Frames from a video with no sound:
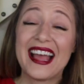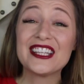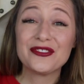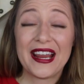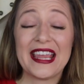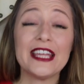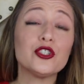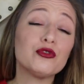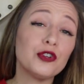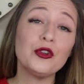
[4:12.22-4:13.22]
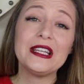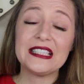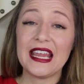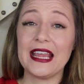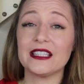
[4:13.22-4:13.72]
That's right, it truly
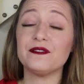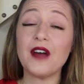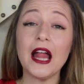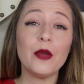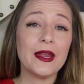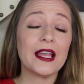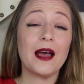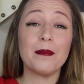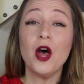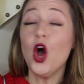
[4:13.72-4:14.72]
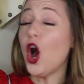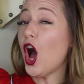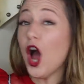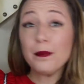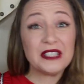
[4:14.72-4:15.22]
takes following up
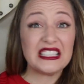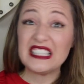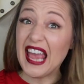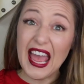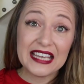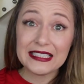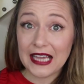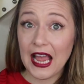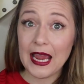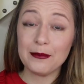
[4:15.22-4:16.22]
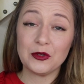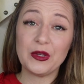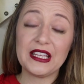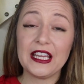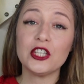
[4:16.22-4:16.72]
up to 10 times
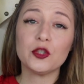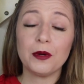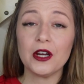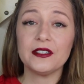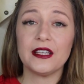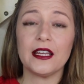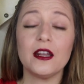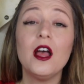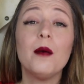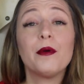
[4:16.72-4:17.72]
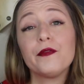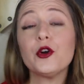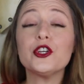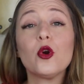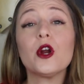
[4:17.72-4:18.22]
with each person before
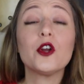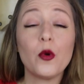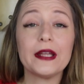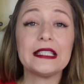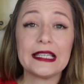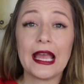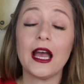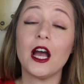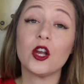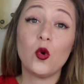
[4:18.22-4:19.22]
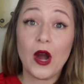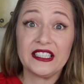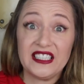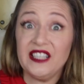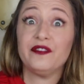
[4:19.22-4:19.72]
you're going to get a
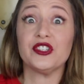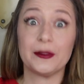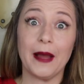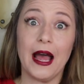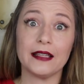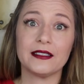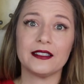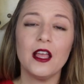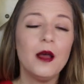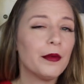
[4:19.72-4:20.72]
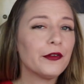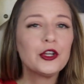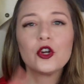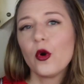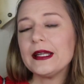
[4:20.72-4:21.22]
quantitative response, before
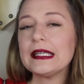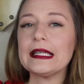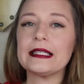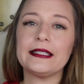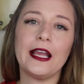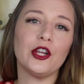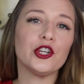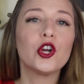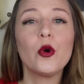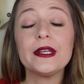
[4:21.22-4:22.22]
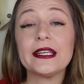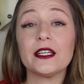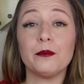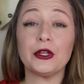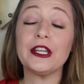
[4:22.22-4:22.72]
you're going to get a sale or you're going to get
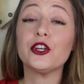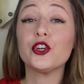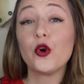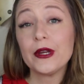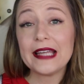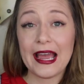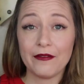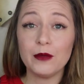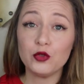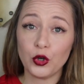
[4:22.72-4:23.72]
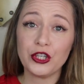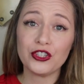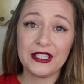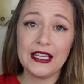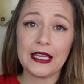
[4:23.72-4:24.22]
a booking or you're going to have them join your
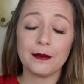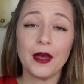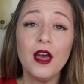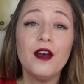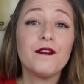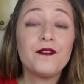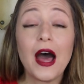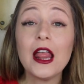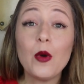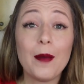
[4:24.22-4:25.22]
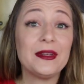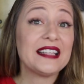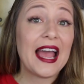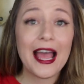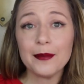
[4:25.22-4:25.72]
team. Follow up is
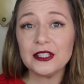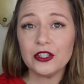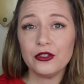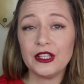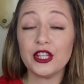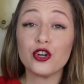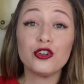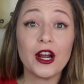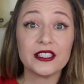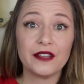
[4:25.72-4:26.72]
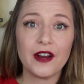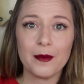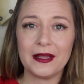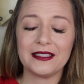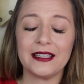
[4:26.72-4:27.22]
absolutely the crux of our
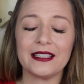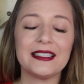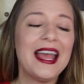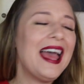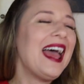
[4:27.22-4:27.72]
business.